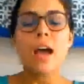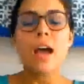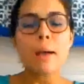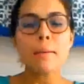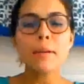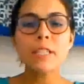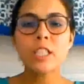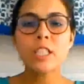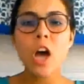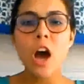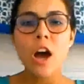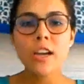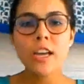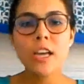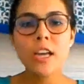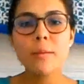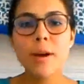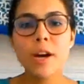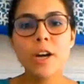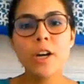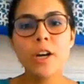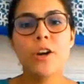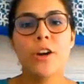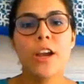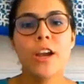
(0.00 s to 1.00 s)
I mean, talking
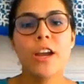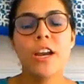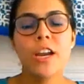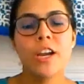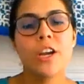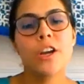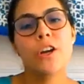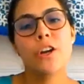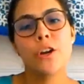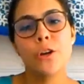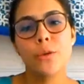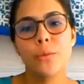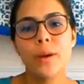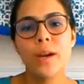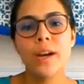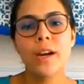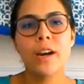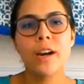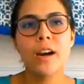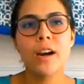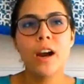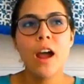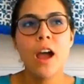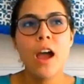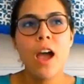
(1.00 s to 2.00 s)
about creating your
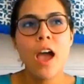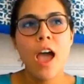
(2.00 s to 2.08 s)
career,